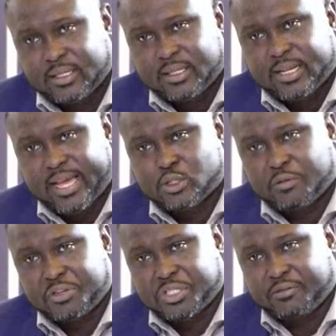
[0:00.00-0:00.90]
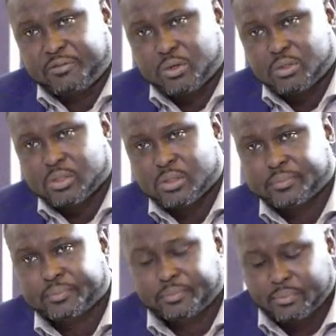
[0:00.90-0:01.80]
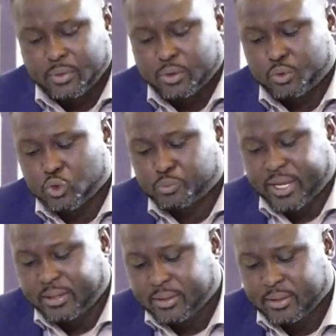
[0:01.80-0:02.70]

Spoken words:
there is sufficient funds to spend